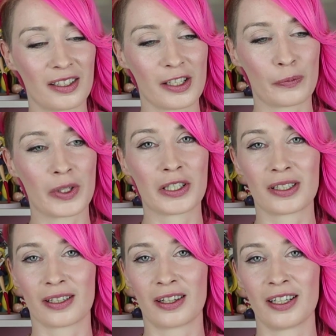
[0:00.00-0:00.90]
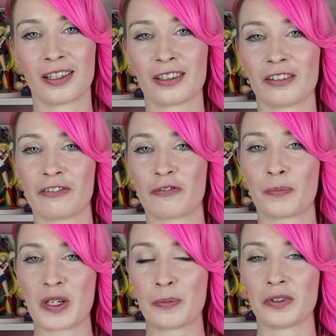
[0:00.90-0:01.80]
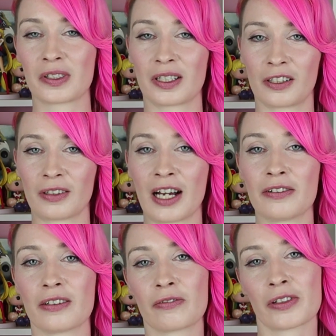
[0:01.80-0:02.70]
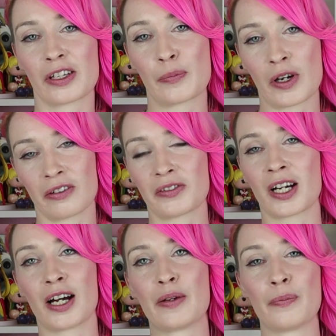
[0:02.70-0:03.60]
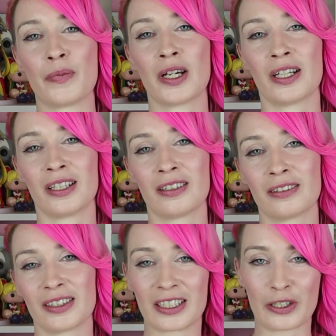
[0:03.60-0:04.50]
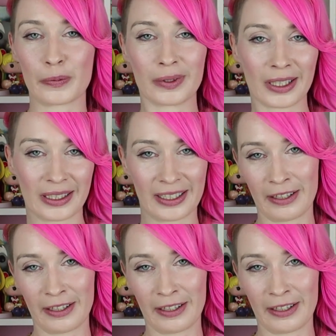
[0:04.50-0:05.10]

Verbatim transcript: just weird to think of people sitting around for the amount of time like you would like